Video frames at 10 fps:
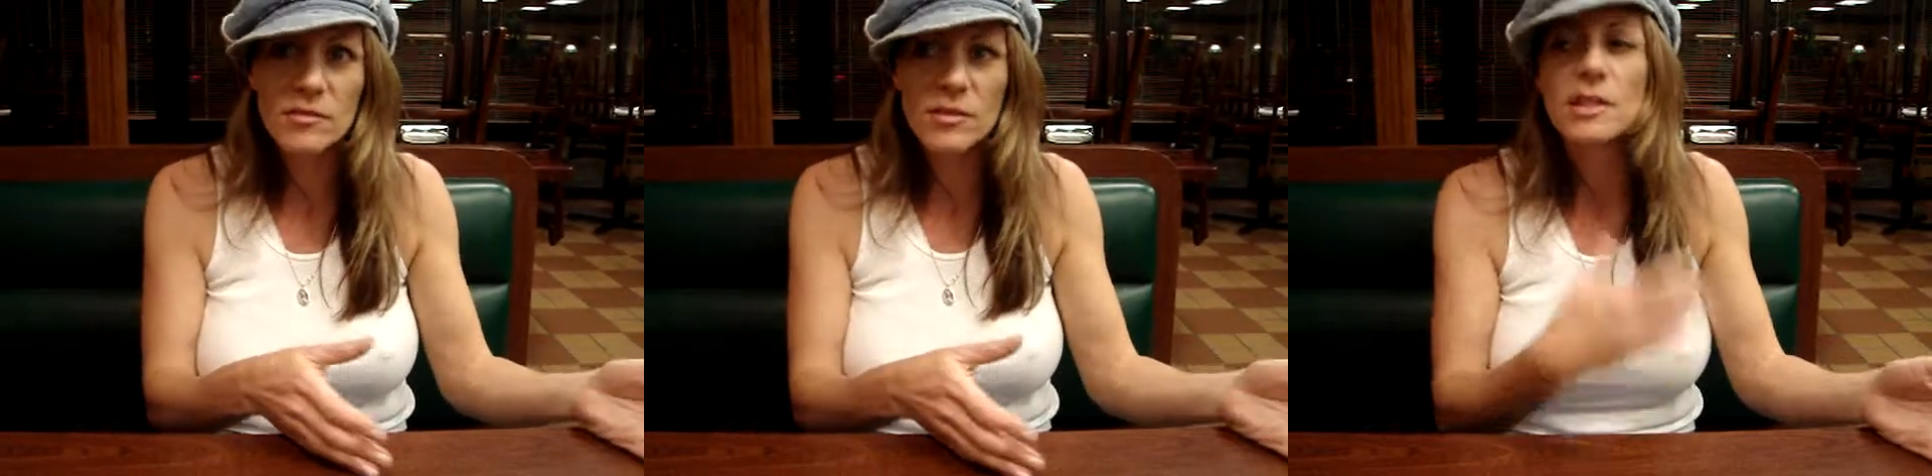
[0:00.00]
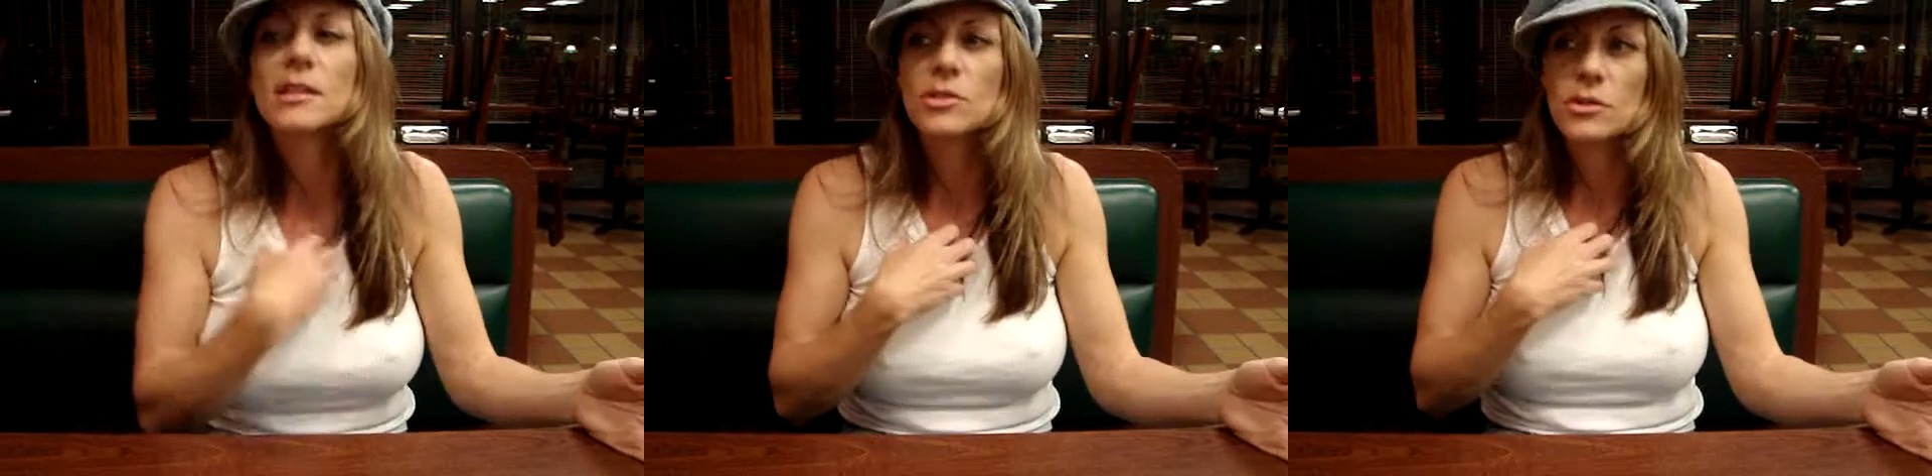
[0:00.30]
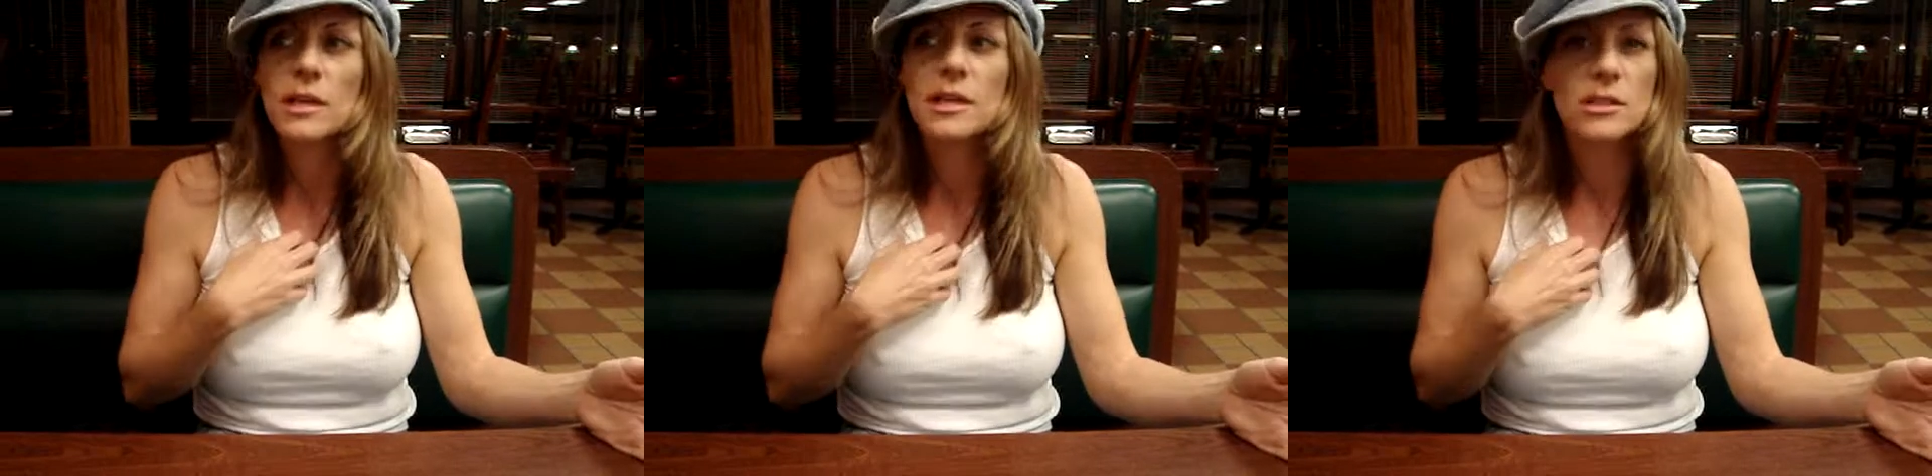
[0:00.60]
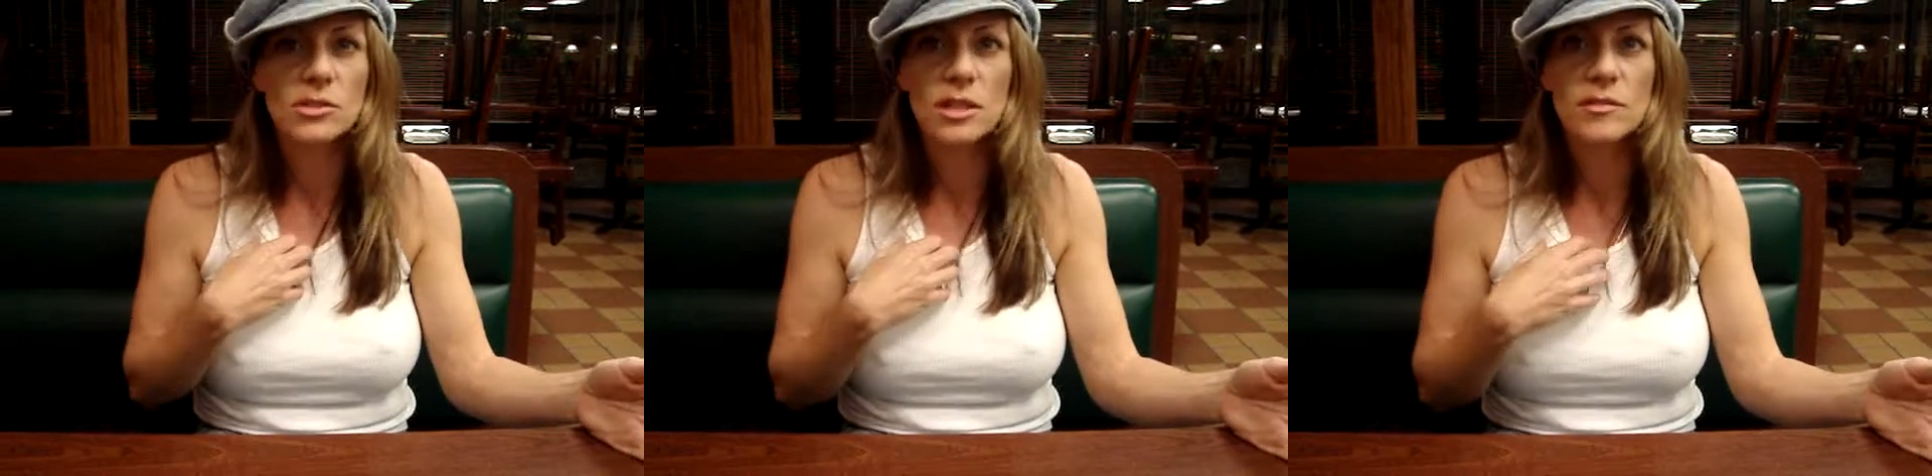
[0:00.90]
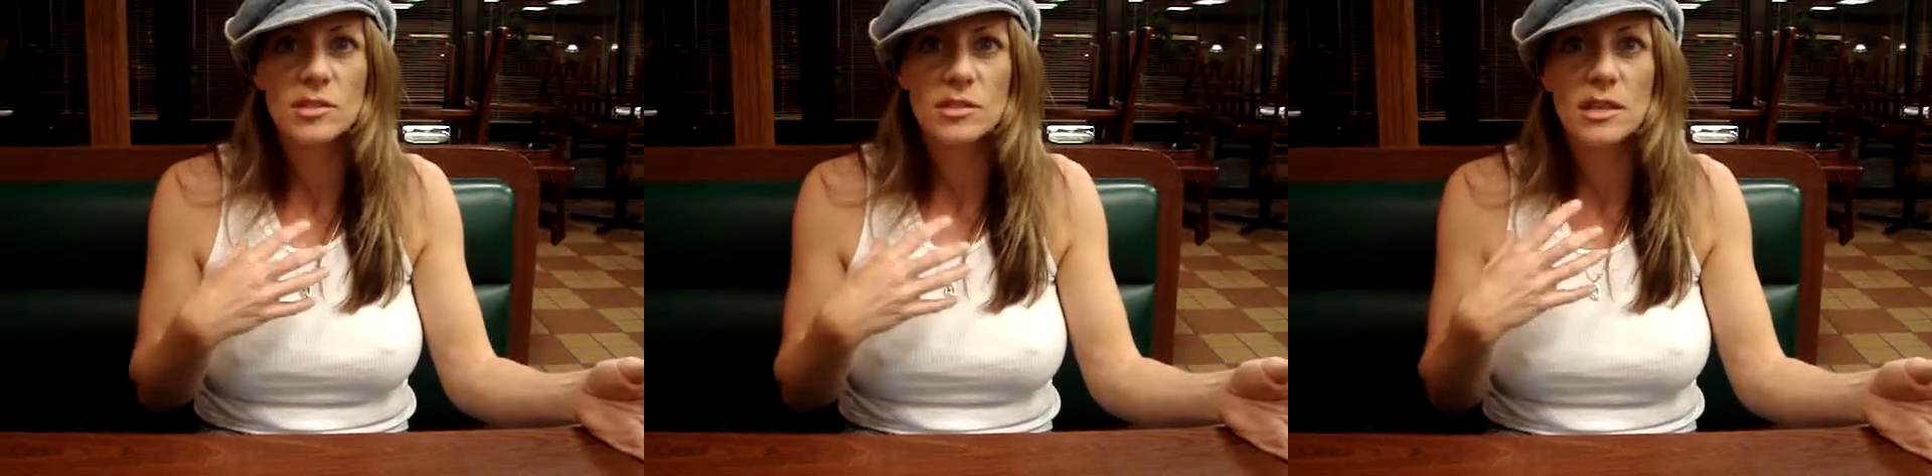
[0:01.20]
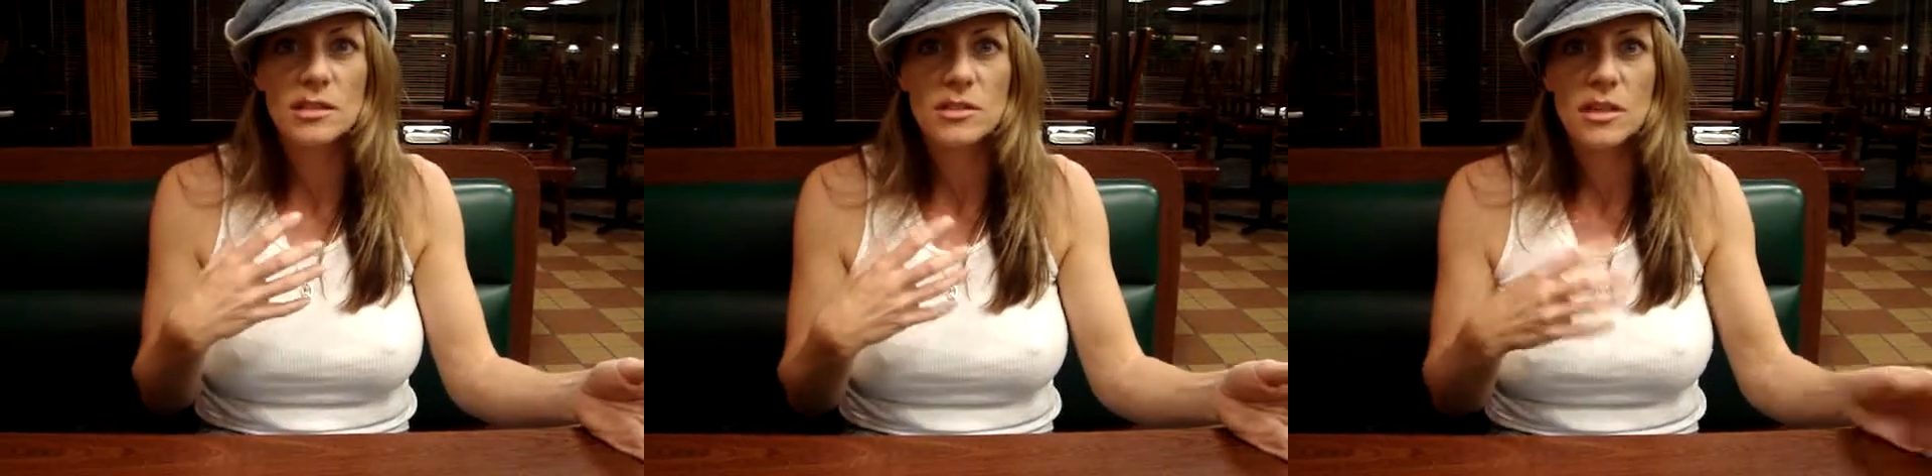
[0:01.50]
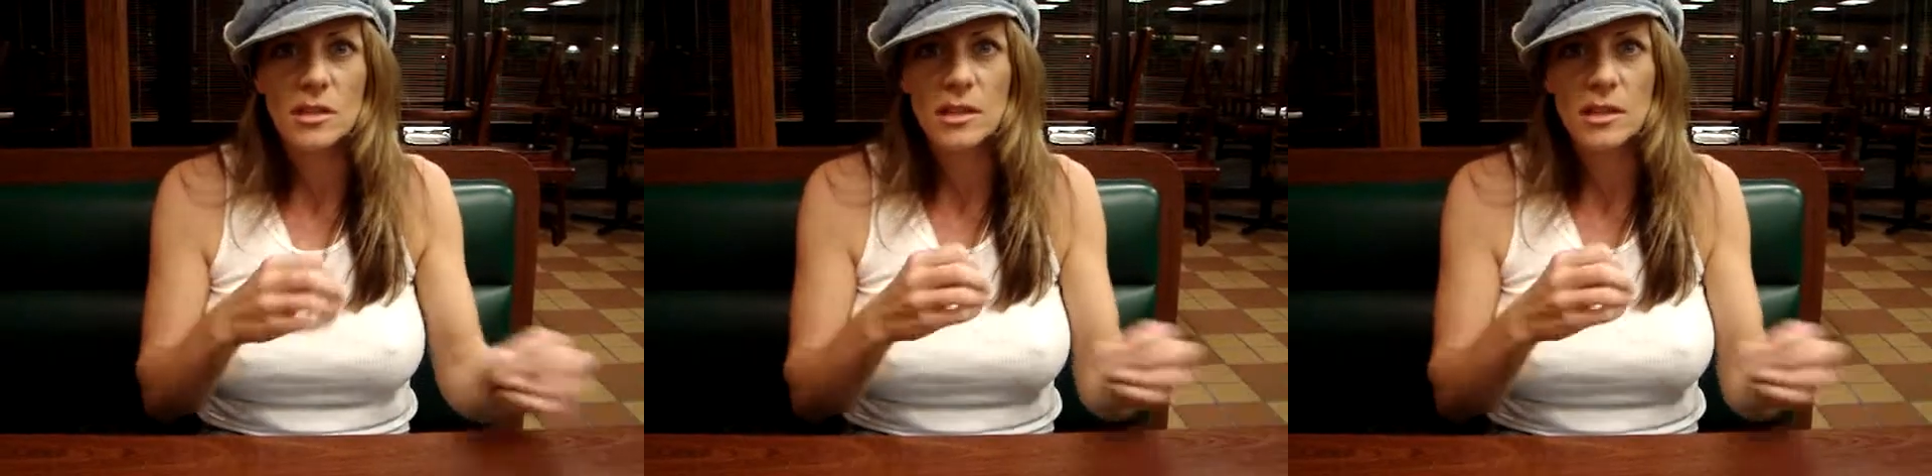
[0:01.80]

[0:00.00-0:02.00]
feel like they're degrading themselves to that extent,